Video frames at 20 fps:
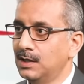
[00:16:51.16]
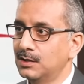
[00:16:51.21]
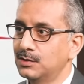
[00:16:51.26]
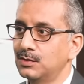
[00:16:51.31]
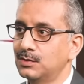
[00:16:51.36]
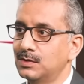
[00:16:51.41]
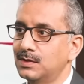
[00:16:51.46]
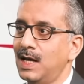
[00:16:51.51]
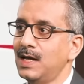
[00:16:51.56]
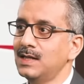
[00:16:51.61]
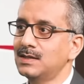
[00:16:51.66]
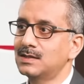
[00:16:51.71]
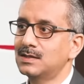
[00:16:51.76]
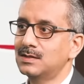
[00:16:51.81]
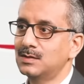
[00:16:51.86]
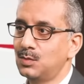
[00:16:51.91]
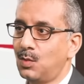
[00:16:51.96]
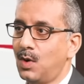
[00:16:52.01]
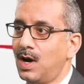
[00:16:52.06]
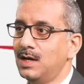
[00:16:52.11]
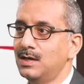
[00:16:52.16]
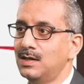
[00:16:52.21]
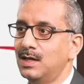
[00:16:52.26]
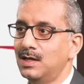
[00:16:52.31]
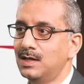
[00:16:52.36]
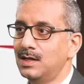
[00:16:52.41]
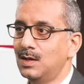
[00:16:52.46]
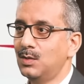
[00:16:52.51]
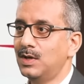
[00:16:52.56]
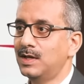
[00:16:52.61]
So that's one
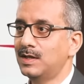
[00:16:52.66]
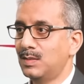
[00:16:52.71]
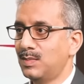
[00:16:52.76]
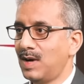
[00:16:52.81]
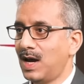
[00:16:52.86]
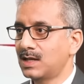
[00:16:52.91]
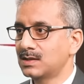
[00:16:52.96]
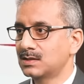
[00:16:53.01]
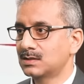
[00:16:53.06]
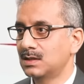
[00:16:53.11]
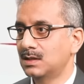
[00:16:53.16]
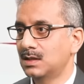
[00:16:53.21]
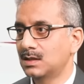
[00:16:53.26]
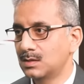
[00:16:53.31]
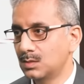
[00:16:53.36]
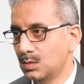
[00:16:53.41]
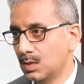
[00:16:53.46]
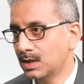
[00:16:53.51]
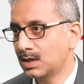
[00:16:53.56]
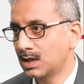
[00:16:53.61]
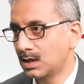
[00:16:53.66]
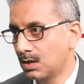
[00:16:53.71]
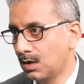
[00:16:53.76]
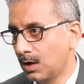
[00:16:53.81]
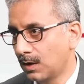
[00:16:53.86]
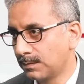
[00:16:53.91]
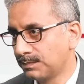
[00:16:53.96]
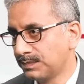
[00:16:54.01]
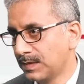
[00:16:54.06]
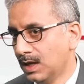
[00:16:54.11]
area where the banks are working
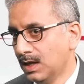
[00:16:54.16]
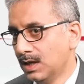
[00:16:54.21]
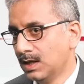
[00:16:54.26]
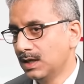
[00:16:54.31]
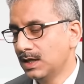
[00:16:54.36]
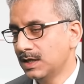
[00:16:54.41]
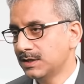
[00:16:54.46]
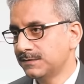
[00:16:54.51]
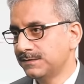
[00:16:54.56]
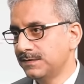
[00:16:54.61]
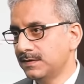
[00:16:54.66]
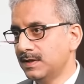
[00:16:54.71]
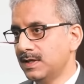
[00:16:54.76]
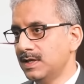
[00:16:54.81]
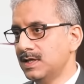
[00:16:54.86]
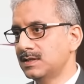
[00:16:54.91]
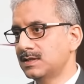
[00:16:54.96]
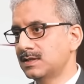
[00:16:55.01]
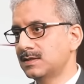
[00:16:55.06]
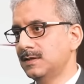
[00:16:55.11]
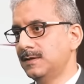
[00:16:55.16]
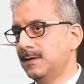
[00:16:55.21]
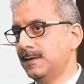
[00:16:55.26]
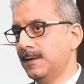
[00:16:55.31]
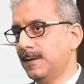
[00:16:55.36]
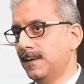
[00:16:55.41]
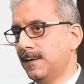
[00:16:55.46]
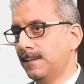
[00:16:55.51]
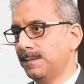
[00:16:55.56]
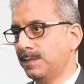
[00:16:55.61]
on. As far as
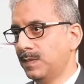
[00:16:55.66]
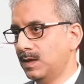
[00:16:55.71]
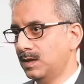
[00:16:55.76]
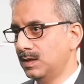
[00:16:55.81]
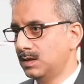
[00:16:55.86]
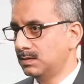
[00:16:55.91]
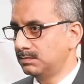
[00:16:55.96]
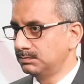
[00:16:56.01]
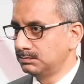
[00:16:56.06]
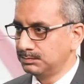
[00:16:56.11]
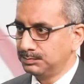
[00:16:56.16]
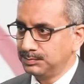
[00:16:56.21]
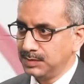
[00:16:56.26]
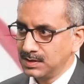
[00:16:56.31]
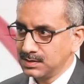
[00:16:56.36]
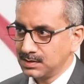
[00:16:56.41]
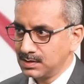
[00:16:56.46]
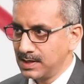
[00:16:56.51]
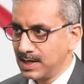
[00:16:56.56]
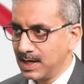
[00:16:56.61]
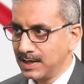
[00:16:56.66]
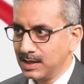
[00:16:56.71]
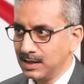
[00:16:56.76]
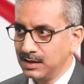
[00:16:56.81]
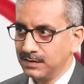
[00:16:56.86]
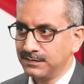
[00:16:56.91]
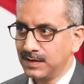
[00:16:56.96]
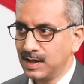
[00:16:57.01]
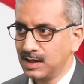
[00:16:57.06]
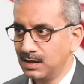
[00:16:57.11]
the personally
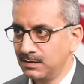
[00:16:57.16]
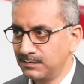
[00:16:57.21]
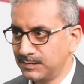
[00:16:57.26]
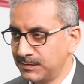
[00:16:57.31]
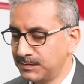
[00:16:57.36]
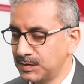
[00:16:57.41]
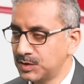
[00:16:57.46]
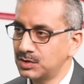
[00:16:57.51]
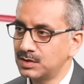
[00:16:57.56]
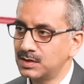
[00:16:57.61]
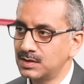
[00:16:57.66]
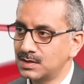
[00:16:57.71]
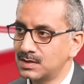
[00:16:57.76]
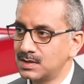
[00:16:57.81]
identified information is